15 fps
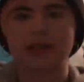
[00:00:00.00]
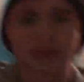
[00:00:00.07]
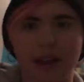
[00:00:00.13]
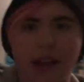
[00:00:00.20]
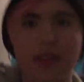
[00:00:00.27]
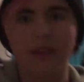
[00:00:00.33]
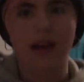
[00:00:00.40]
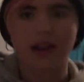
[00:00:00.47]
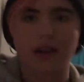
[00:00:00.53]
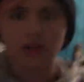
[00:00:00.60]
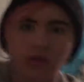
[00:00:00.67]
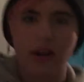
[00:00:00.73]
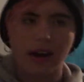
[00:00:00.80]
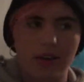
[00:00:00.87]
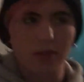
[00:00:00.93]
and then they'll
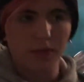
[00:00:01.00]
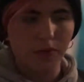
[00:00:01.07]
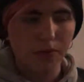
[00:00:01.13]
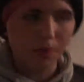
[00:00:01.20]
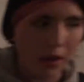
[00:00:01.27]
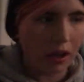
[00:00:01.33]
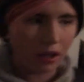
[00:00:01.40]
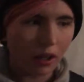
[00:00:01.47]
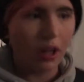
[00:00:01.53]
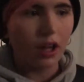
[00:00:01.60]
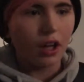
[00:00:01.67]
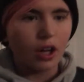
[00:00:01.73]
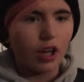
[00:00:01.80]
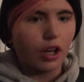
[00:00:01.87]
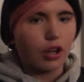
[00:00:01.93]
arrest them from there.
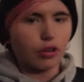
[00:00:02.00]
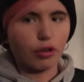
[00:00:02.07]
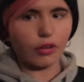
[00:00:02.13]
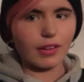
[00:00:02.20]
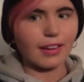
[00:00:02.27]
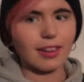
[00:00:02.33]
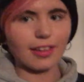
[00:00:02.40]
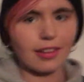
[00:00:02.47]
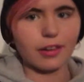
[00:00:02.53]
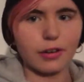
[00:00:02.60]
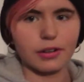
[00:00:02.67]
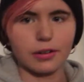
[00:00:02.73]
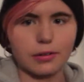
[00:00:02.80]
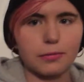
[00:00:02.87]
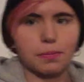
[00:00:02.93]
So this is
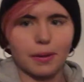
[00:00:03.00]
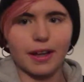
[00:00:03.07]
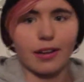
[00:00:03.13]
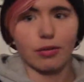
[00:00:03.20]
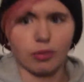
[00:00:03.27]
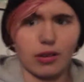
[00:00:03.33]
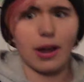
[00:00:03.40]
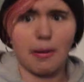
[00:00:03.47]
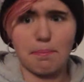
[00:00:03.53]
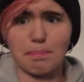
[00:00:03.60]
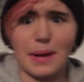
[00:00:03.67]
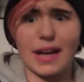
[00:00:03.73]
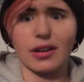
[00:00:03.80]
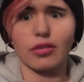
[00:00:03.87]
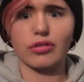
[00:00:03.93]
a place what's like
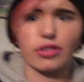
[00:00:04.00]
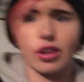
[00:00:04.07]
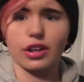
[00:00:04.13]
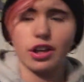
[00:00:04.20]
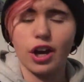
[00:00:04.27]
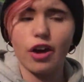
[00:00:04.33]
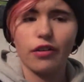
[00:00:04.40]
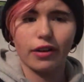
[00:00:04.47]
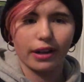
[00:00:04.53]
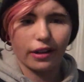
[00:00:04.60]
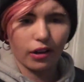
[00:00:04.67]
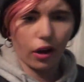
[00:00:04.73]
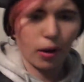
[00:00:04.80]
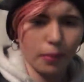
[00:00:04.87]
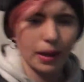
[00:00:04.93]
big on security,
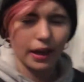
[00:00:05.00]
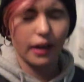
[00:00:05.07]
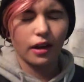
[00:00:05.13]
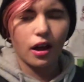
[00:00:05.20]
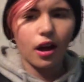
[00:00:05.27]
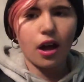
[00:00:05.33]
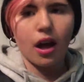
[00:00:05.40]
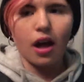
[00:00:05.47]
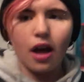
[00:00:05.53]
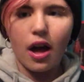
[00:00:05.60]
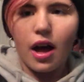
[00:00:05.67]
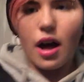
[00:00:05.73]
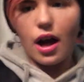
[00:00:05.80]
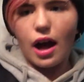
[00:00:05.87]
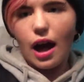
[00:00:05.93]
you know what I mean?
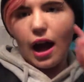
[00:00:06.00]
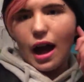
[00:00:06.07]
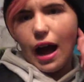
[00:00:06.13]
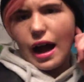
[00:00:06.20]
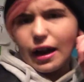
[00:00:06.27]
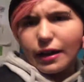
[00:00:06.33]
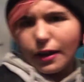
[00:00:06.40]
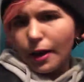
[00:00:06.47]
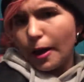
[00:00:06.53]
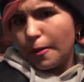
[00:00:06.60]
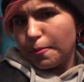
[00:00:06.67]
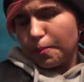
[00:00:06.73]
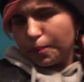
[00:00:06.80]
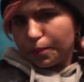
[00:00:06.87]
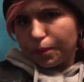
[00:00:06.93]

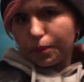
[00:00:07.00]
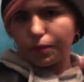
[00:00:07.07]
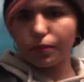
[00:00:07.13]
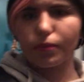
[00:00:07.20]
And